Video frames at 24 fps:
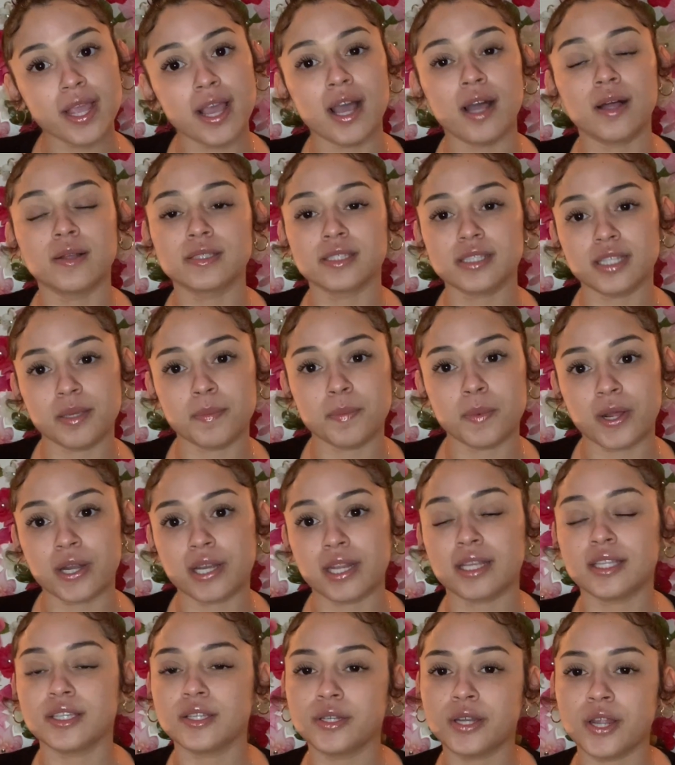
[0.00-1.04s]
I'll sleep on
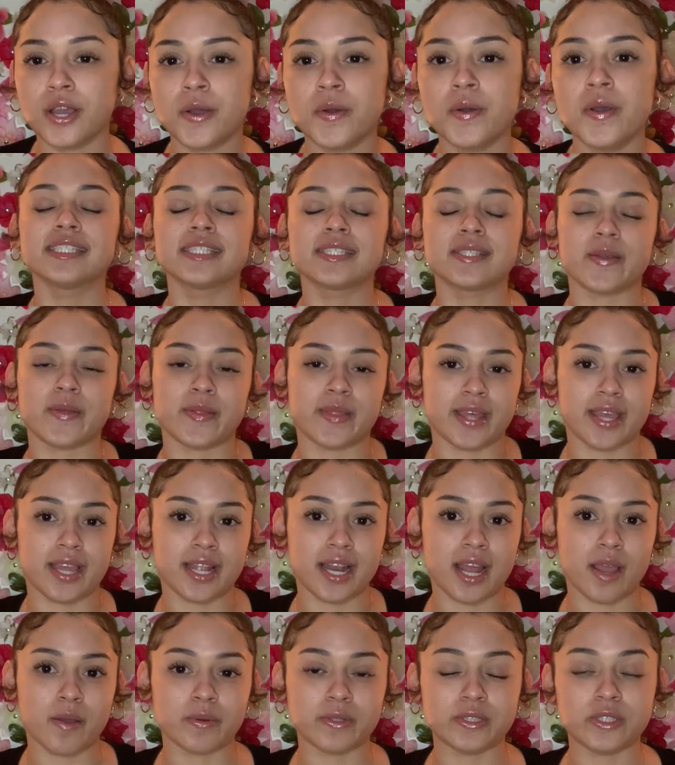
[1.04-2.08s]
it, you know? So then
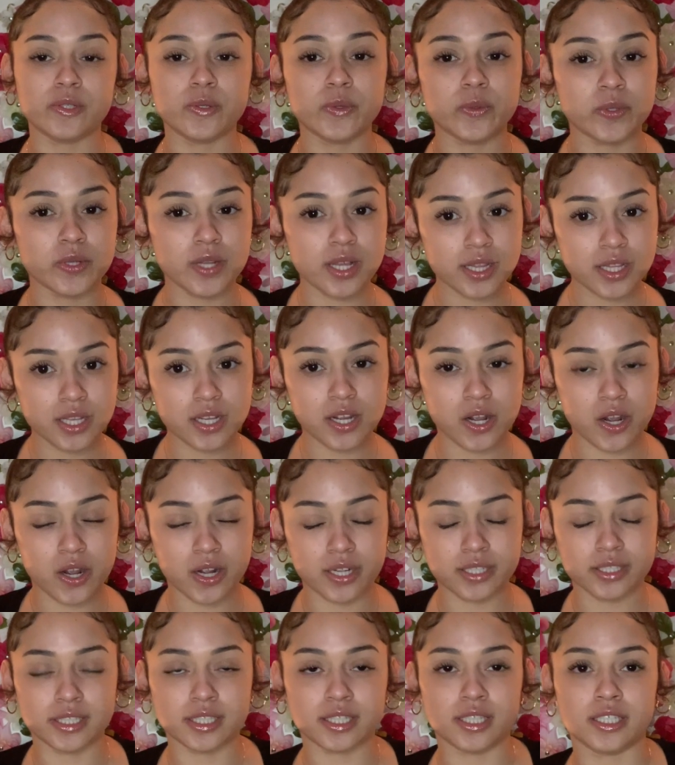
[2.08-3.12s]
I went to another
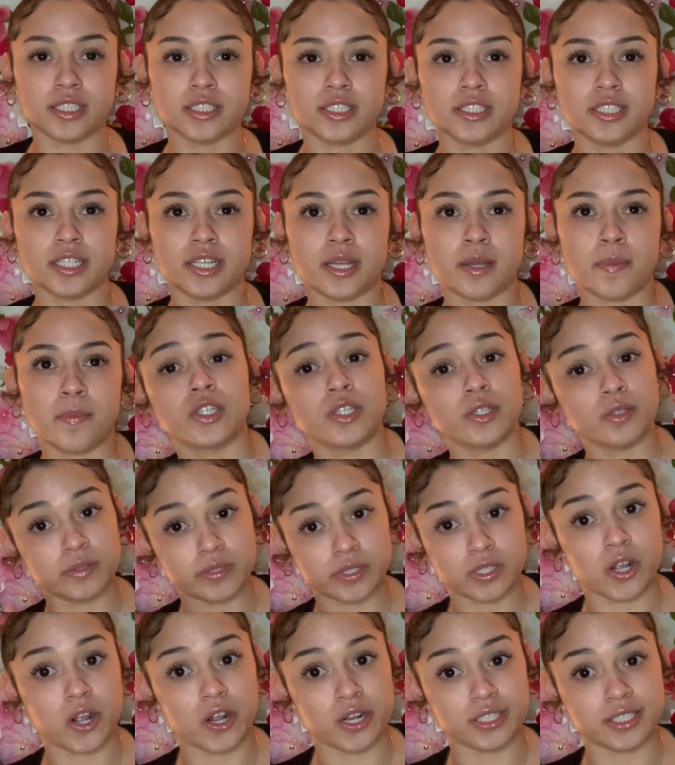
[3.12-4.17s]
car dealership,
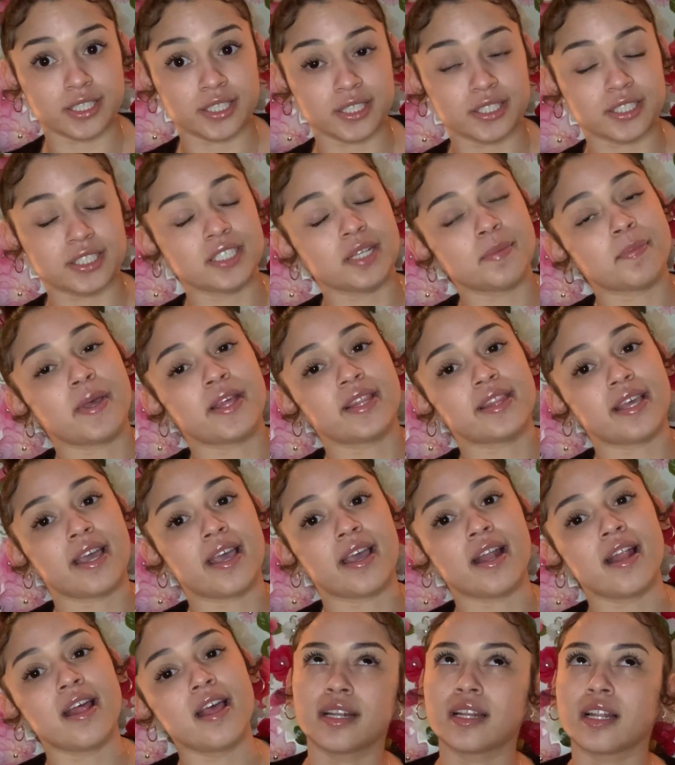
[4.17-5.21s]
used car dealership at that.